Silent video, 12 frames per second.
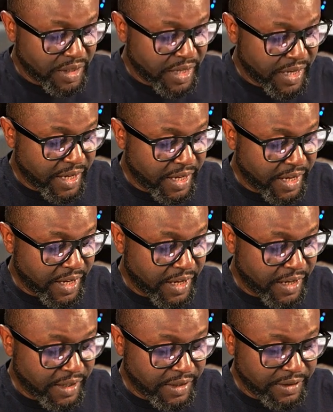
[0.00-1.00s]

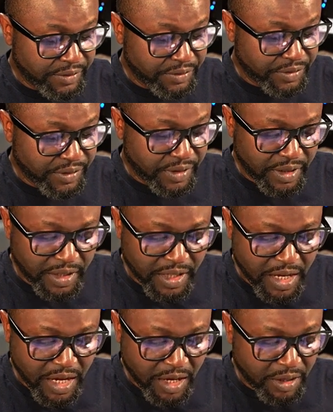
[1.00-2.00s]
and
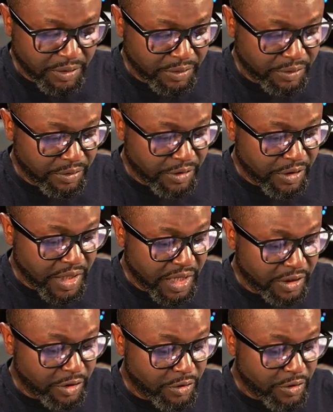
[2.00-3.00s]
now we're
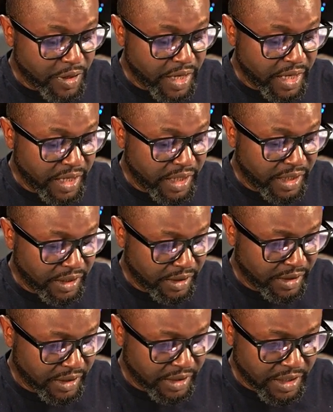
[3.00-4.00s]
gonna do L,
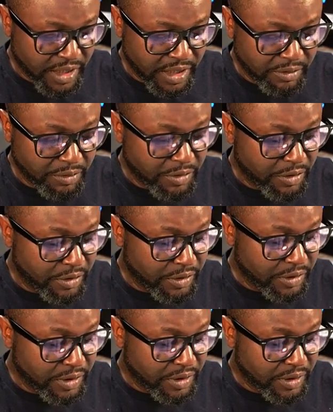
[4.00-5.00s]
and then we'll
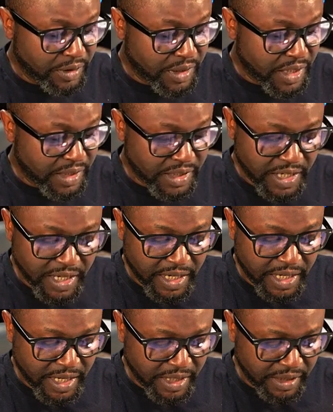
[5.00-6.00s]
say 10,
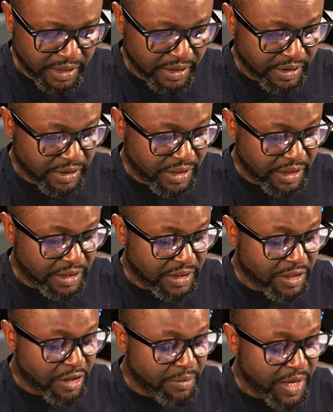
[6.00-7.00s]
and then
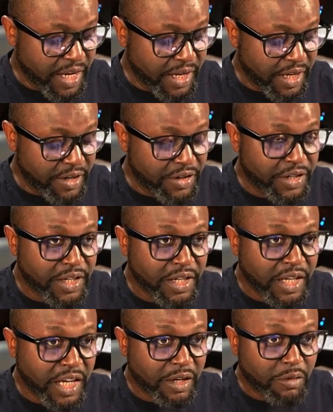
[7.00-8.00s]
this command here,
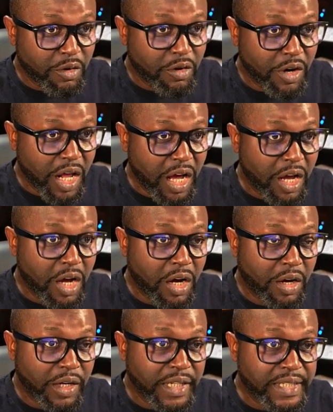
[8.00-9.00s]
and we're gonna
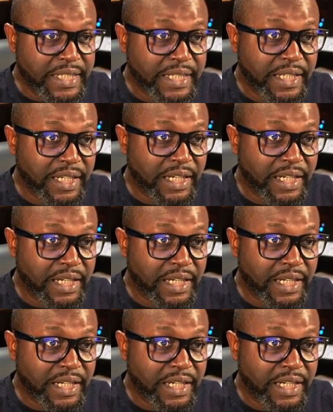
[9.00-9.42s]
call it